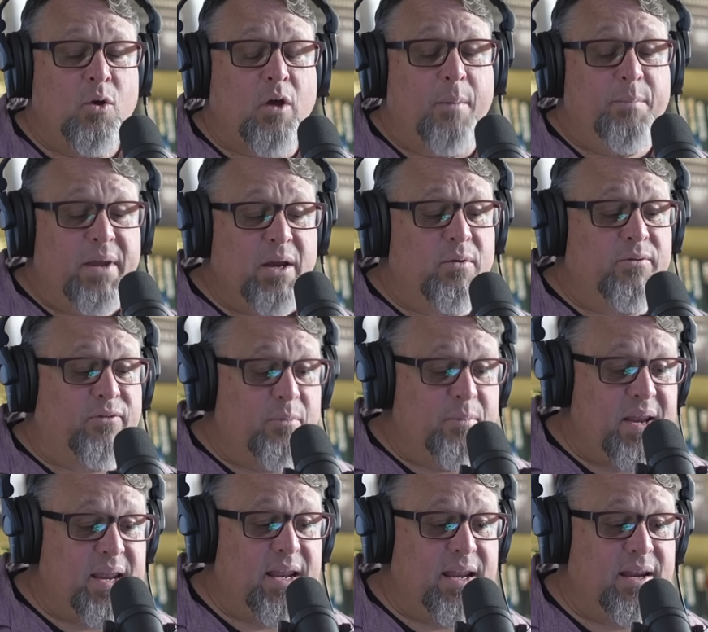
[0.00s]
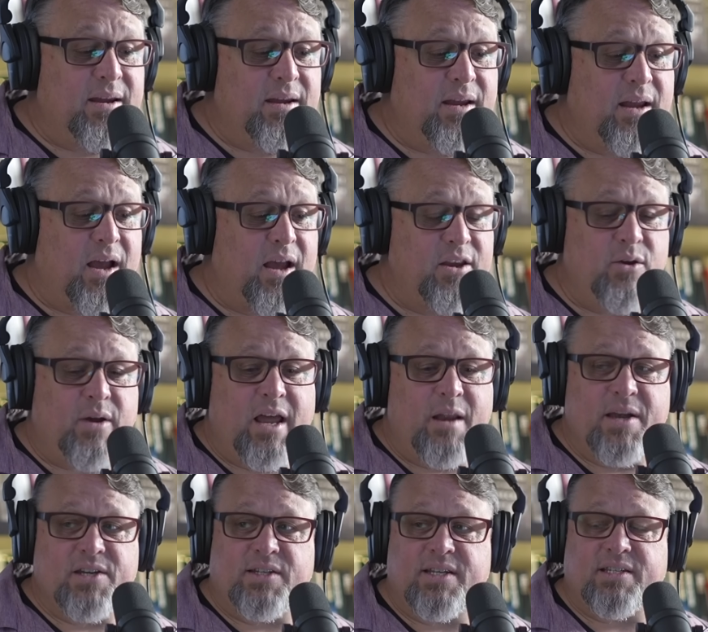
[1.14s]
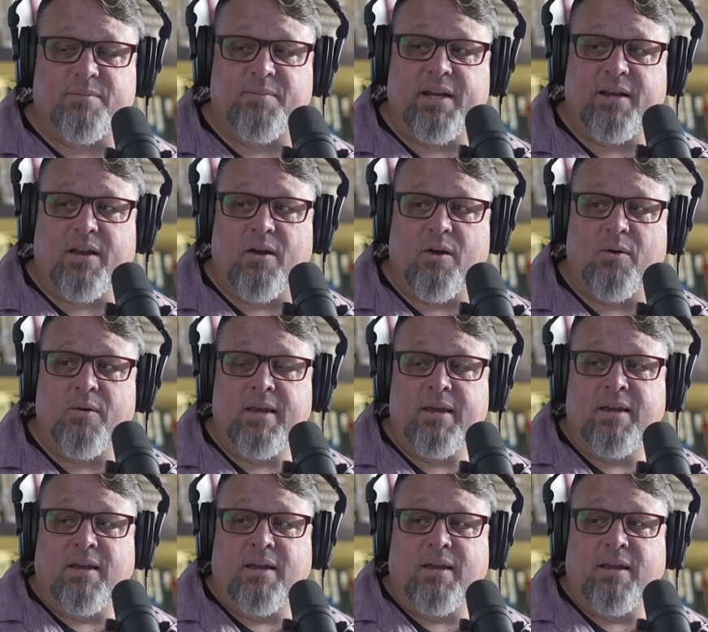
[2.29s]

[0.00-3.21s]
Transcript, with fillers: big one for me, and you kind of mentioned this a minute ago.